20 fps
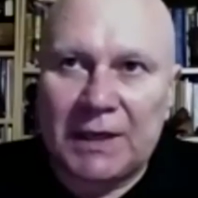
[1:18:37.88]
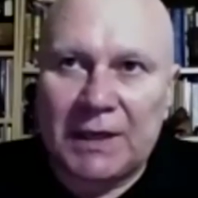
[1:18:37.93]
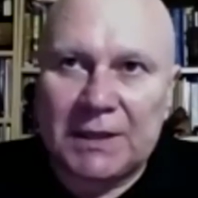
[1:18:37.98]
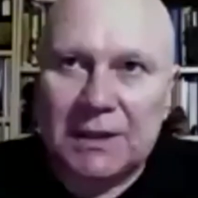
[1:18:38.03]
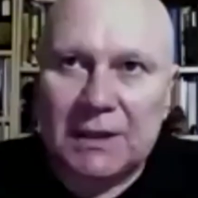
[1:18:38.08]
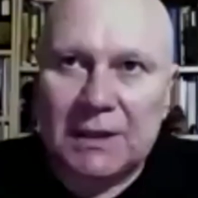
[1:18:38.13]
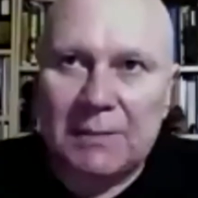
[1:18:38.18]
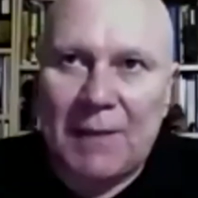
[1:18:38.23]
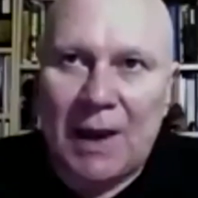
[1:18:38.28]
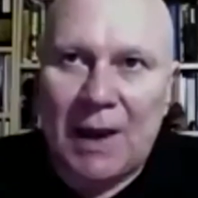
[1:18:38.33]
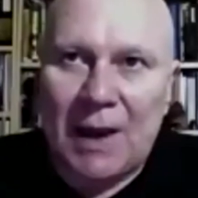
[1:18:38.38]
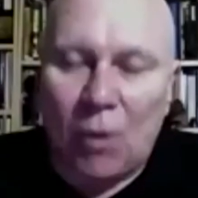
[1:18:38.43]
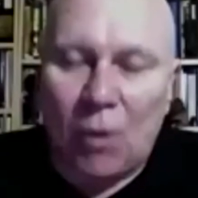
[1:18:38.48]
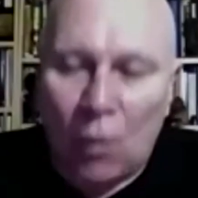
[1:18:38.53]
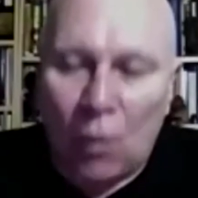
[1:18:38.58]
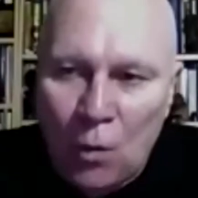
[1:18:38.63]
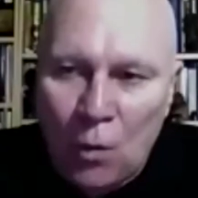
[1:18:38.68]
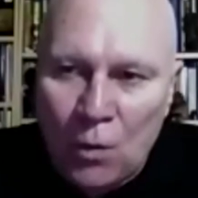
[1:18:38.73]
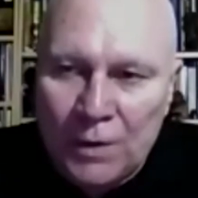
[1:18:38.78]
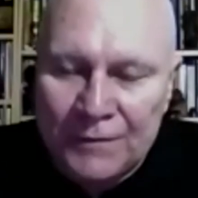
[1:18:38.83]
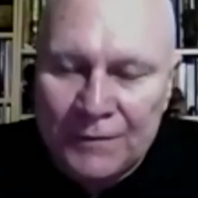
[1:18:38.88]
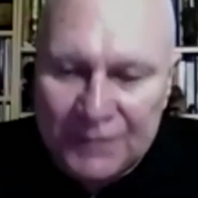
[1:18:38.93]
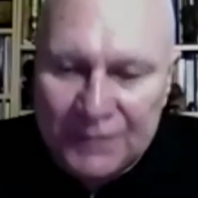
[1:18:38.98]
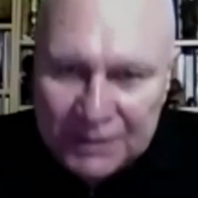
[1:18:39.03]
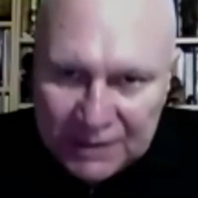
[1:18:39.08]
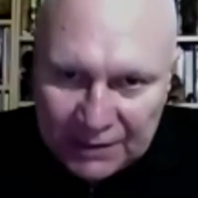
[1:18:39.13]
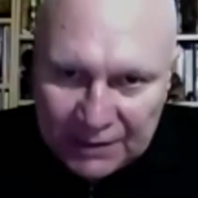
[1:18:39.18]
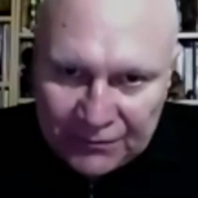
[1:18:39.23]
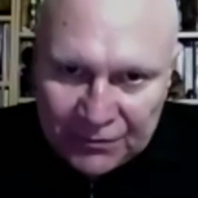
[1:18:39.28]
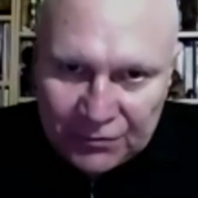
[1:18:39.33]
about all of the
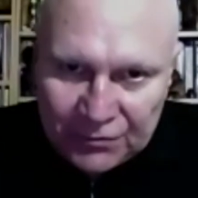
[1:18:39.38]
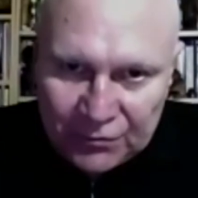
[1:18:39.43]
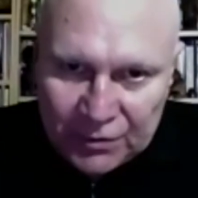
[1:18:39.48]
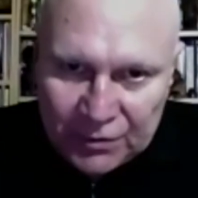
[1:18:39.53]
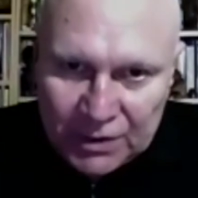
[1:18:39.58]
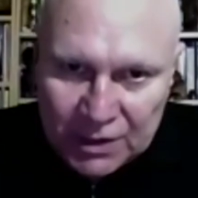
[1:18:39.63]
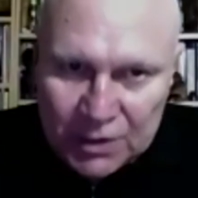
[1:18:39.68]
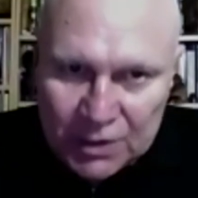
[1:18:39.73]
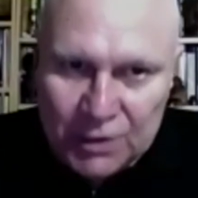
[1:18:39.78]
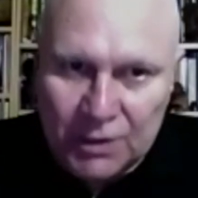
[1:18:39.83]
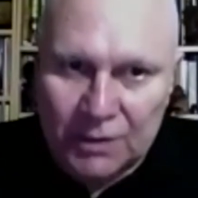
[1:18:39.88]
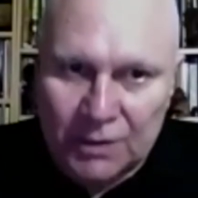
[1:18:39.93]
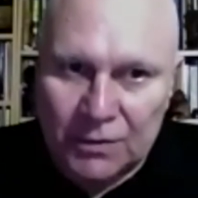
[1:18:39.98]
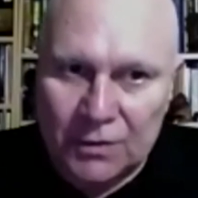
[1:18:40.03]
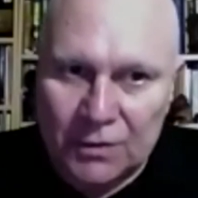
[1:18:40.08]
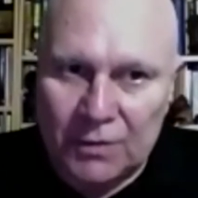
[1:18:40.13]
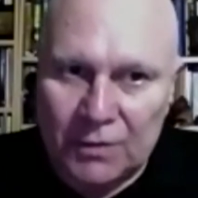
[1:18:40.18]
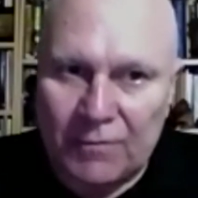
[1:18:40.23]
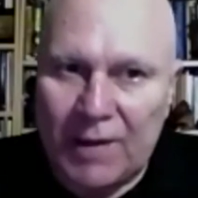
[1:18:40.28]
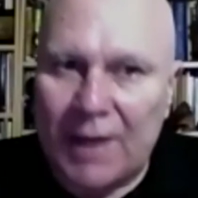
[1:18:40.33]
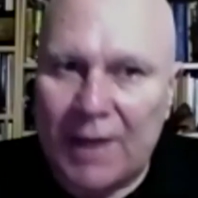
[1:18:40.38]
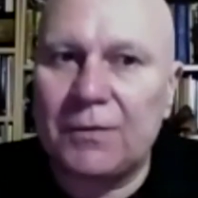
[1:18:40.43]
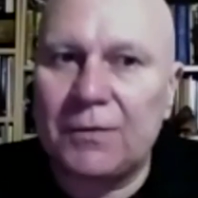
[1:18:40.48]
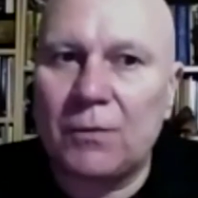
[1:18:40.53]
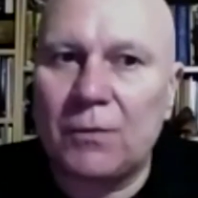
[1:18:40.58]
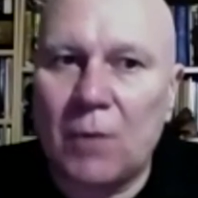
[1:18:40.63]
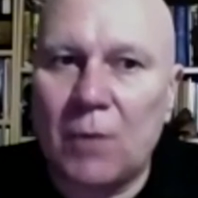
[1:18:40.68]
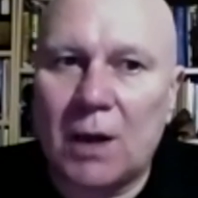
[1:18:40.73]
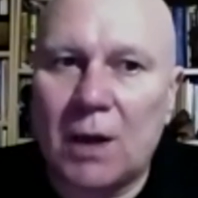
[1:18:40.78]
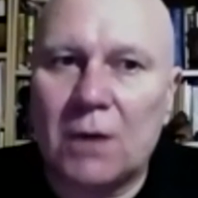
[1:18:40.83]
different traditions around the
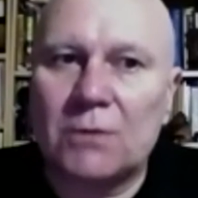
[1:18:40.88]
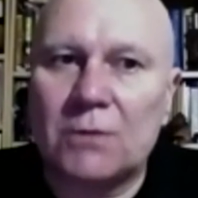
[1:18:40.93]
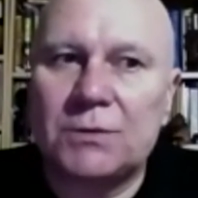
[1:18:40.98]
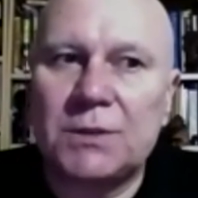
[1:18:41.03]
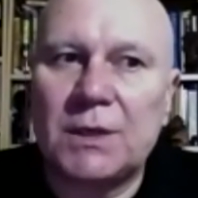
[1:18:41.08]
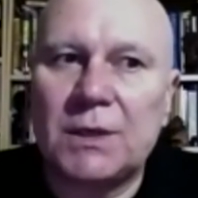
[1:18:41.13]
world